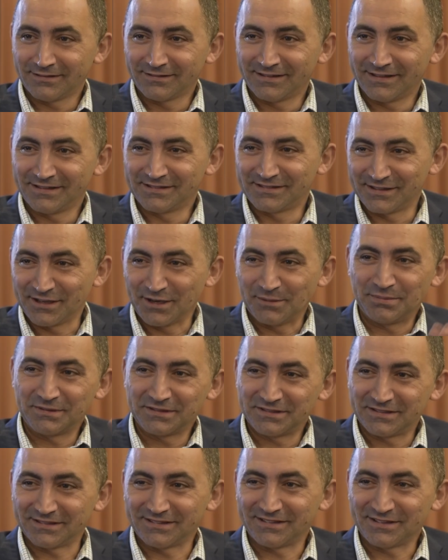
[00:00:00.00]
Yeah, but he's so the
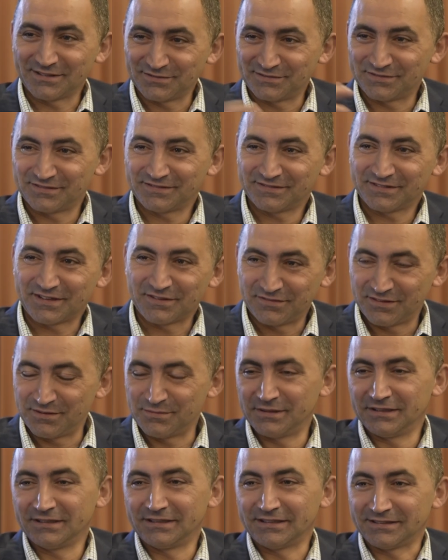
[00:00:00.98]
opposite of
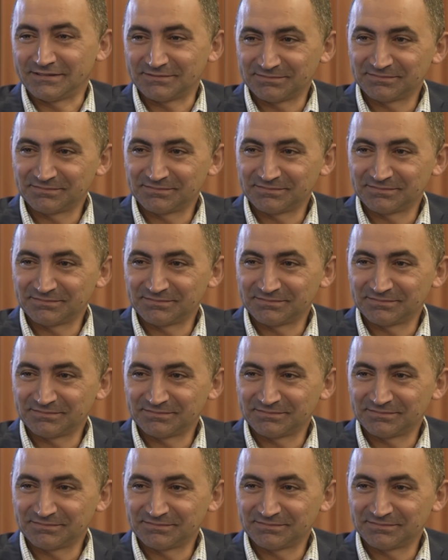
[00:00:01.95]
humility.